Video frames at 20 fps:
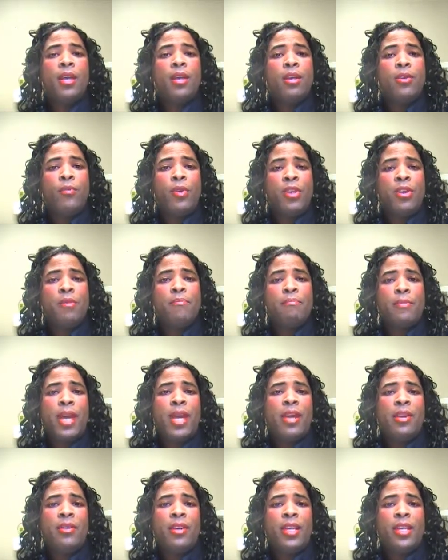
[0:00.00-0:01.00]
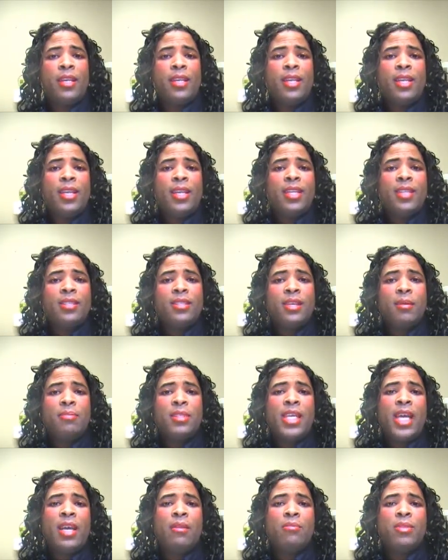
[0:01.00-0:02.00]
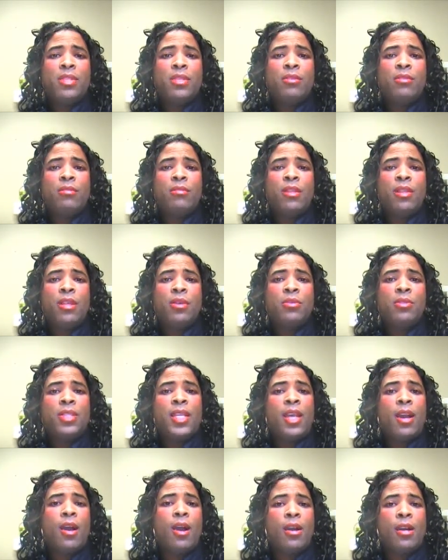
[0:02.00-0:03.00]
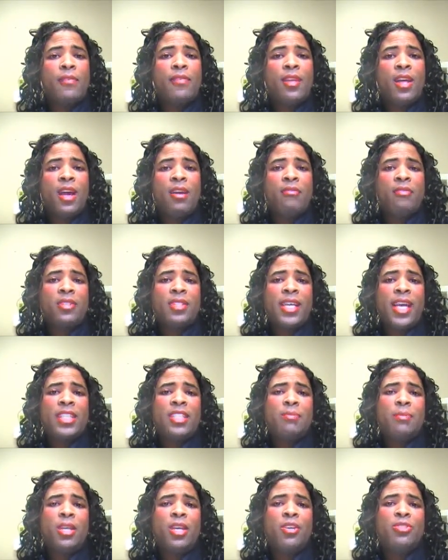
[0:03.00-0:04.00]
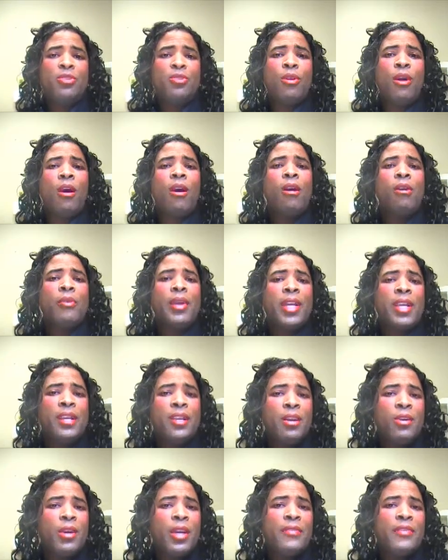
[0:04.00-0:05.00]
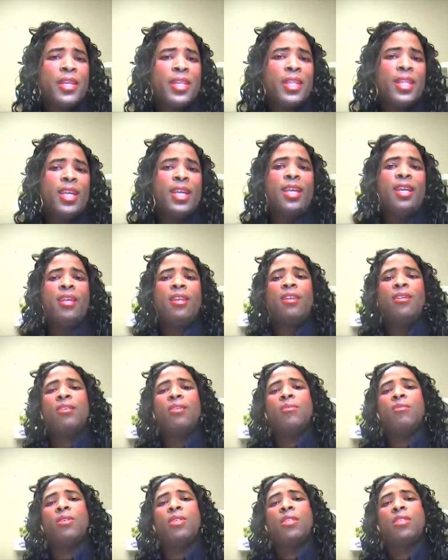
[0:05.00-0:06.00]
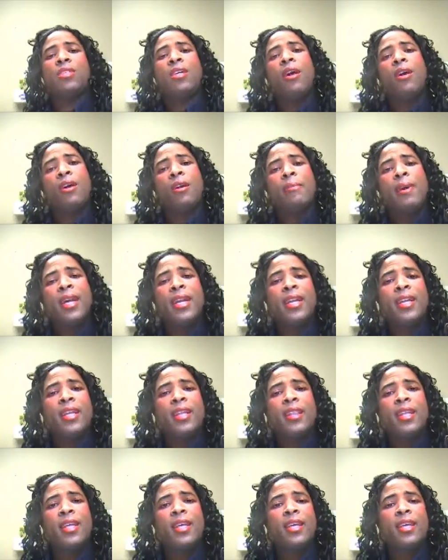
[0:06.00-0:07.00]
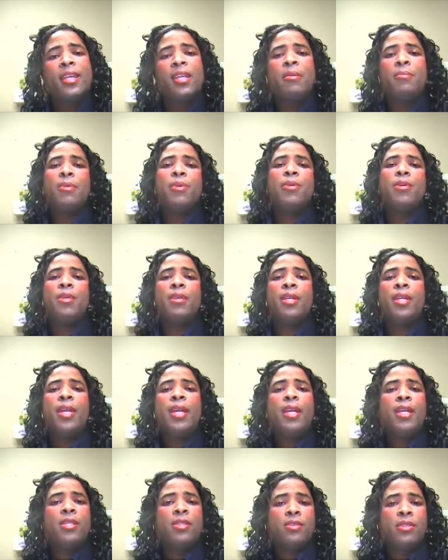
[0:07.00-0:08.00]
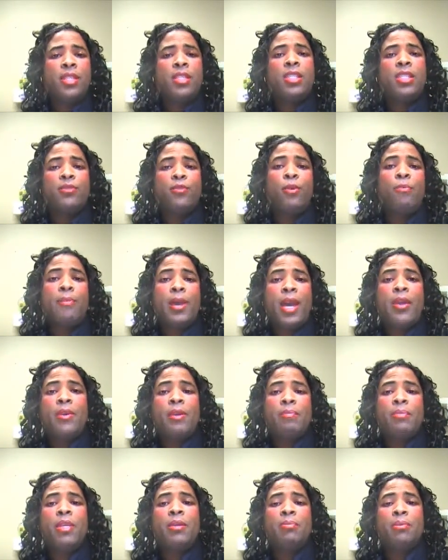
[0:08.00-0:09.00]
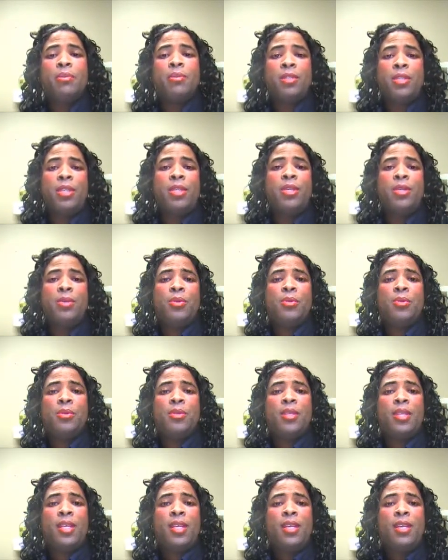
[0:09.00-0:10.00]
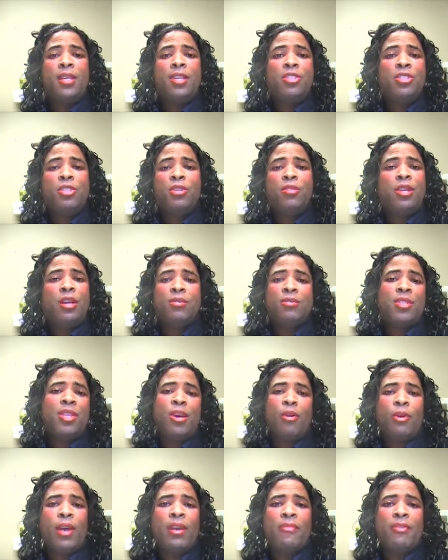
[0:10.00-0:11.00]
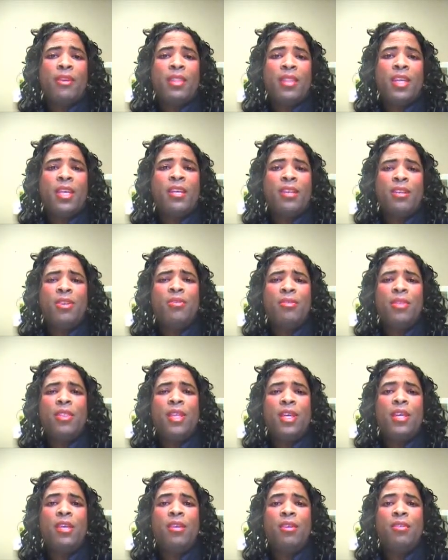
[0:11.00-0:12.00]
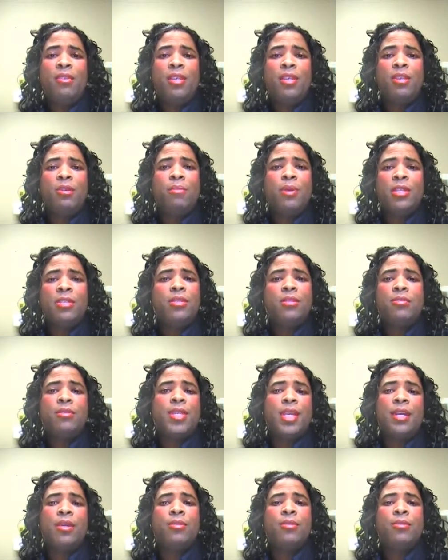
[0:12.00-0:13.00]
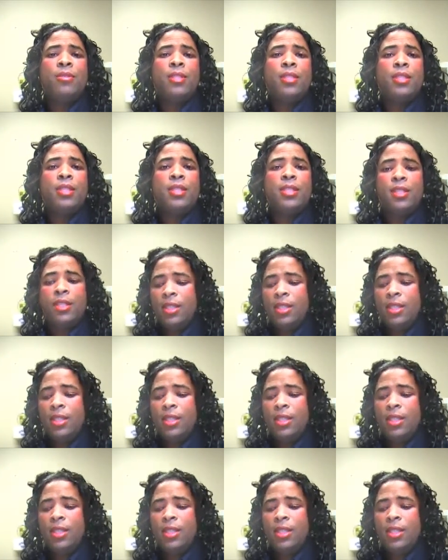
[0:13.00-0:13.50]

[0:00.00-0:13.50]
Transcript: When you're married, sometimes you lose the art of conversation because you already know everything. You don't want to talk about anything anymore. So this is for married people too, because you don't know everything. You think you do, but you don't.